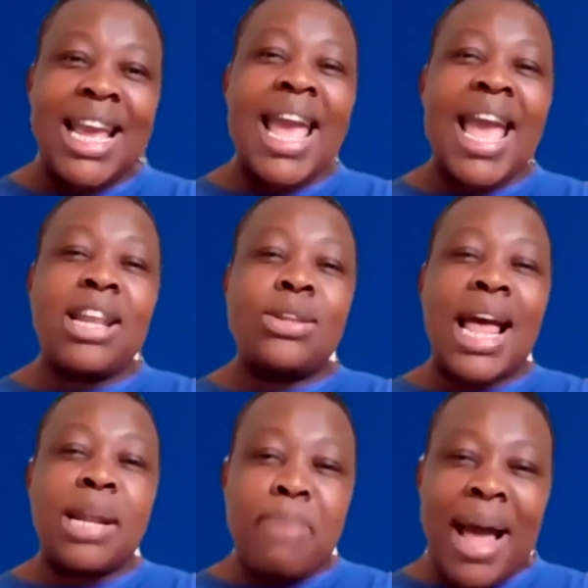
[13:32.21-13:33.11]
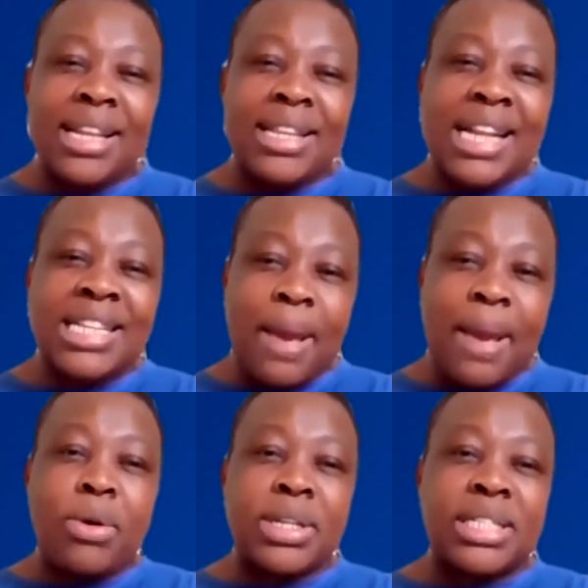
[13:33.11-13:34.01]
And that
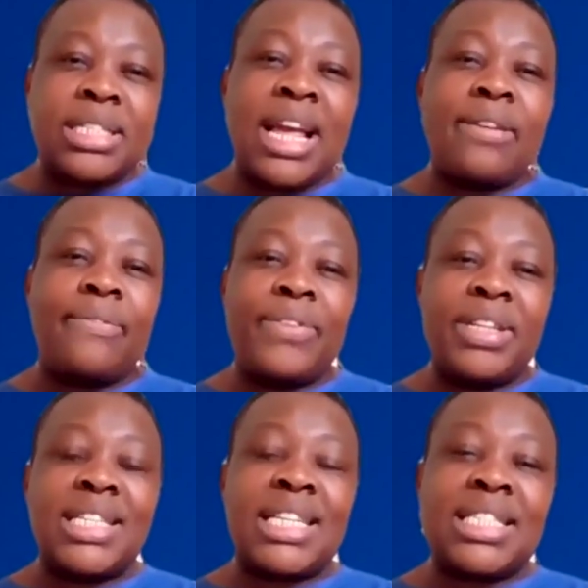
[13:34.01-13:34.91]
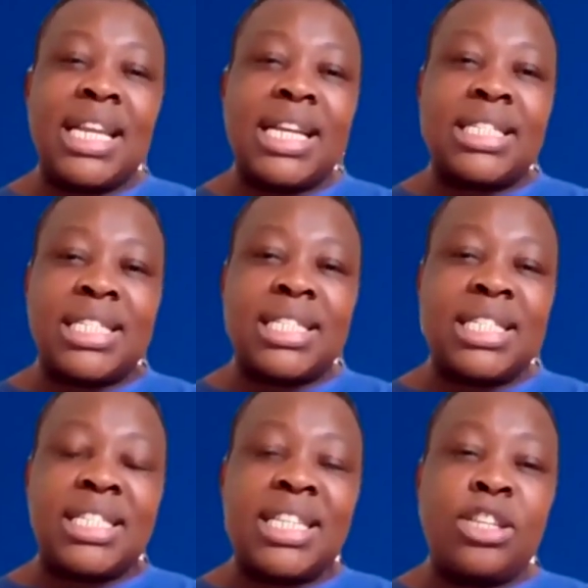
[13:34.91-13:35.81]
airport then filters
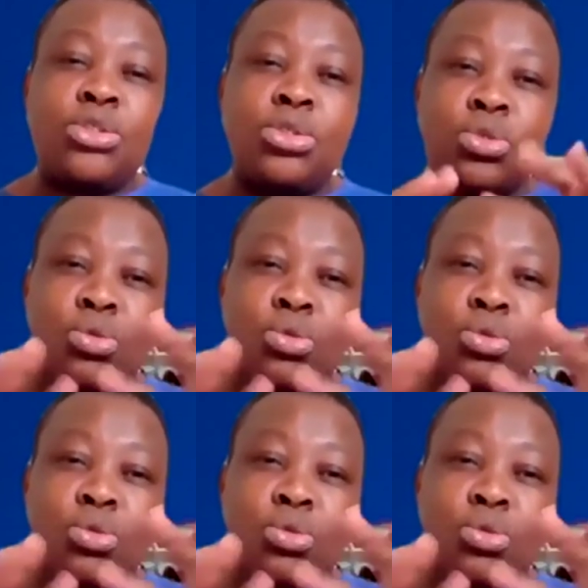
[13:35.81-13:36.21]
electricity into